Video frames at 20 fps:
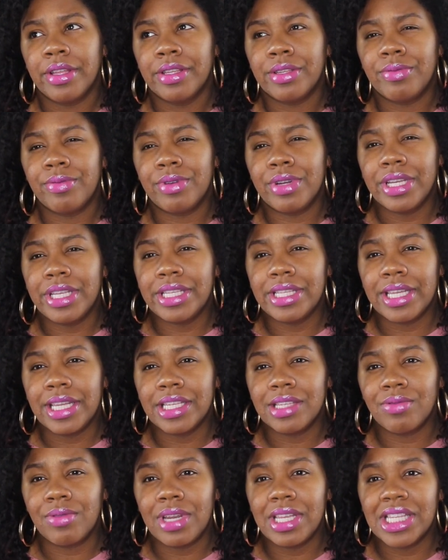
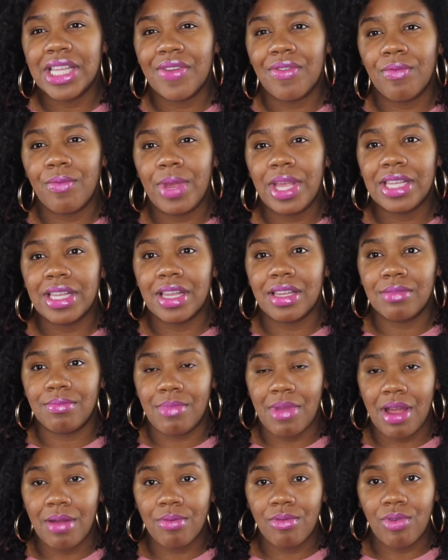26, 27 weeks after
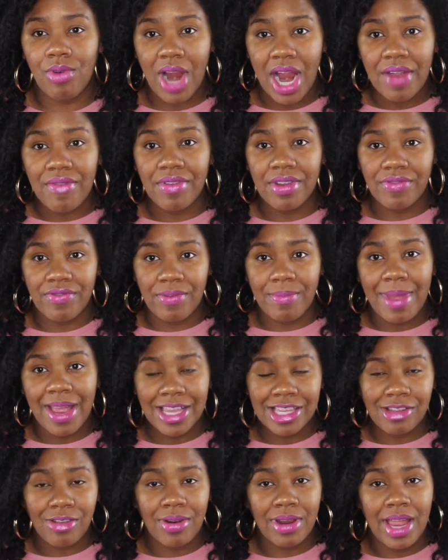my craving for
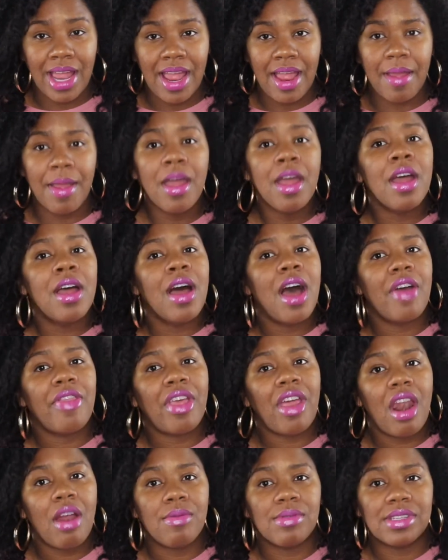baking soda came. I
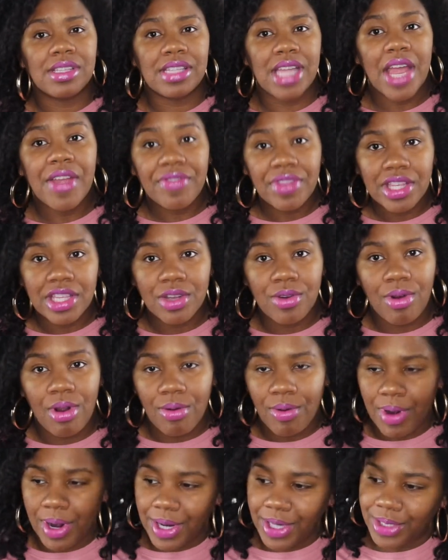thought I was safe to go
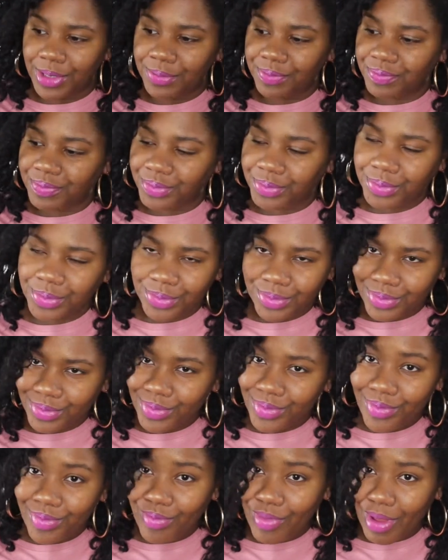around,
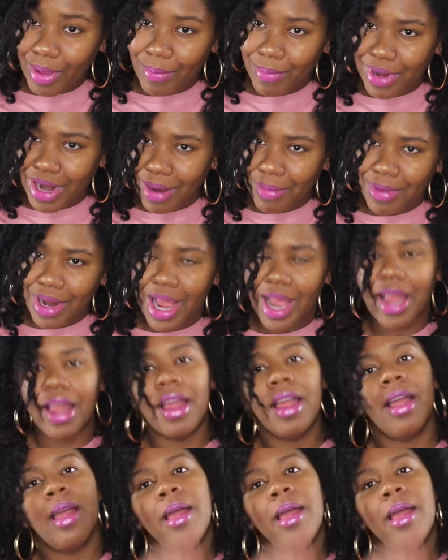but I'm not.